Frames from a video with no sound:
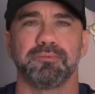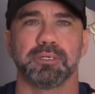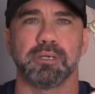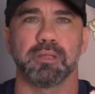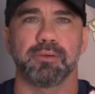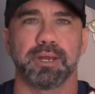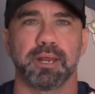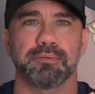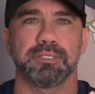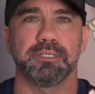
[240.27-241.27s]
for the other
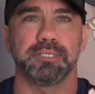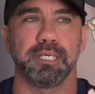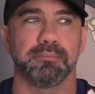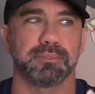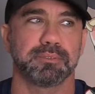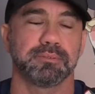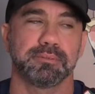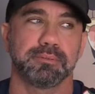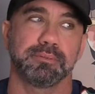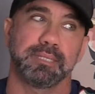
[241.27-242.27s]
NFC teams.
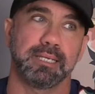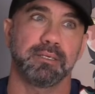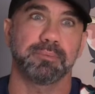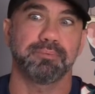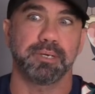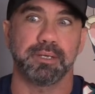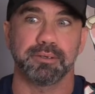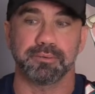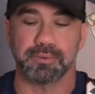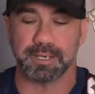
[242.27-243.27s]
They look pretty
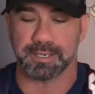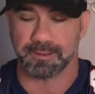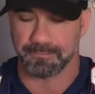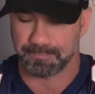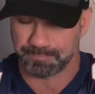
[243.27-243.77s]
good right now.